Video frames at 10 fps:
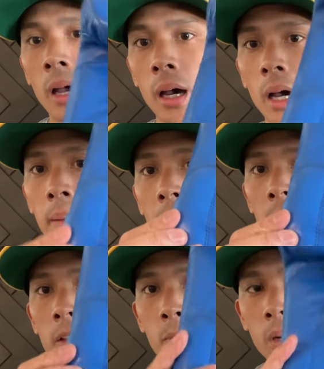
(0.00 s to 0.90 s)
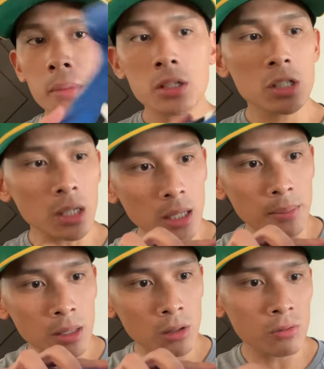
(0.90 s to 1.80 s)
and that's pretty much it.
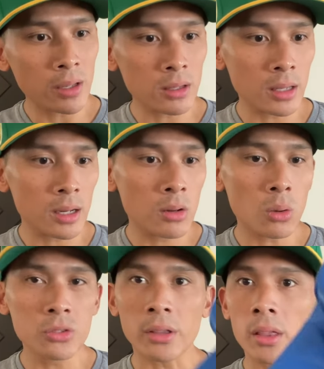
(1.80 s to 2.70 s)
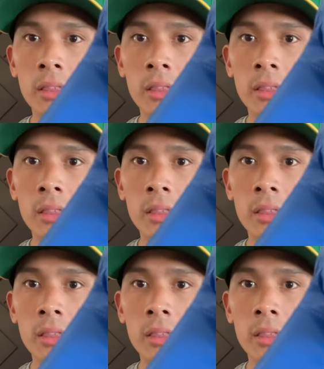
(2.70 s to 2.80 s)
I mean, no ventilated holes on the